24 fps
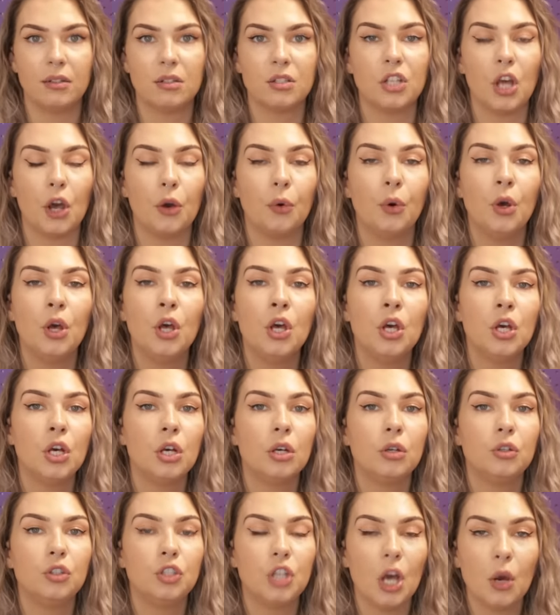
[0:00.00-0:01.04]
So
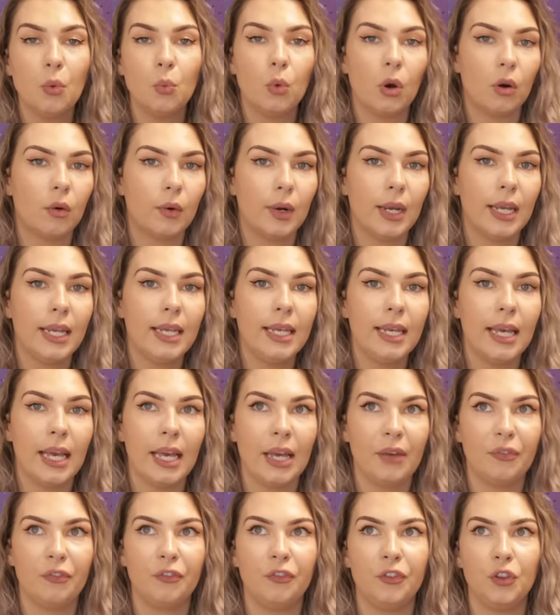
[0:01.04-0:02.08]
don't worry
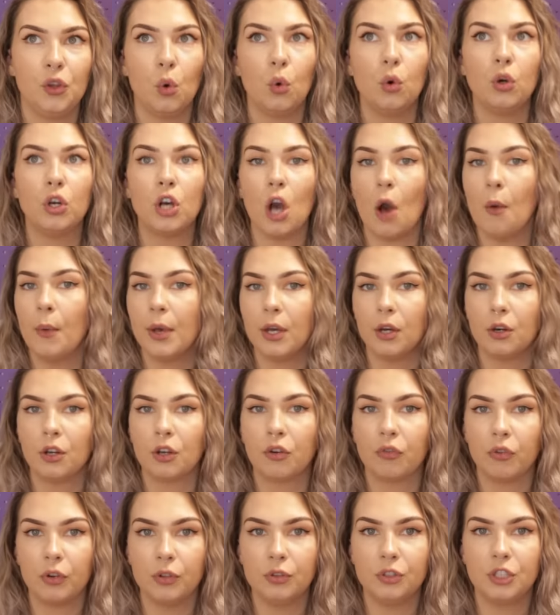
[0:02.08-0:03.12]
if you're going on a
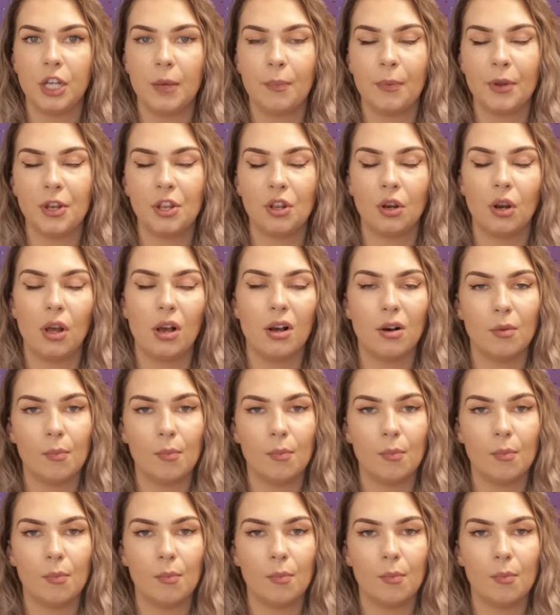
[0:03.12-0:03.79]
cruise ship and you're like,